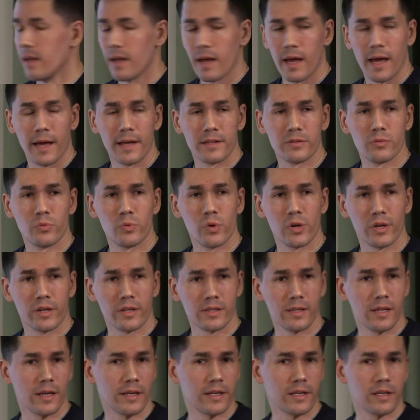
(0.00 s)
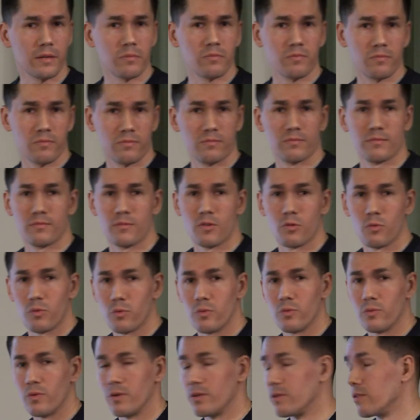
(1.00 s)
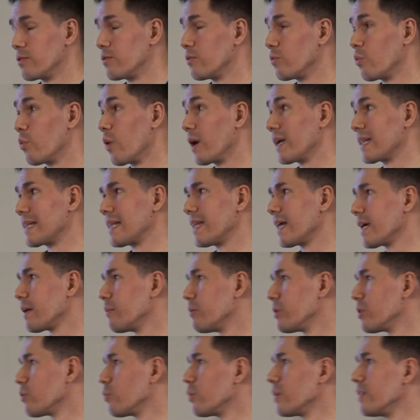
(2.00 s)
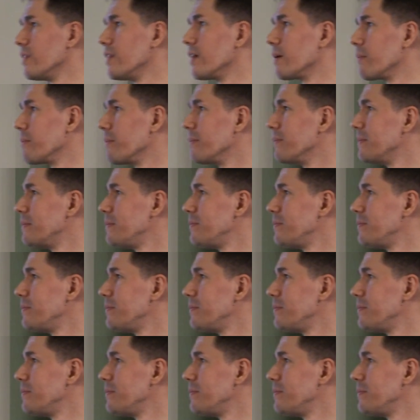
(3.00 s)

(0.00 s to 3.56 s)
and work like on white label with them.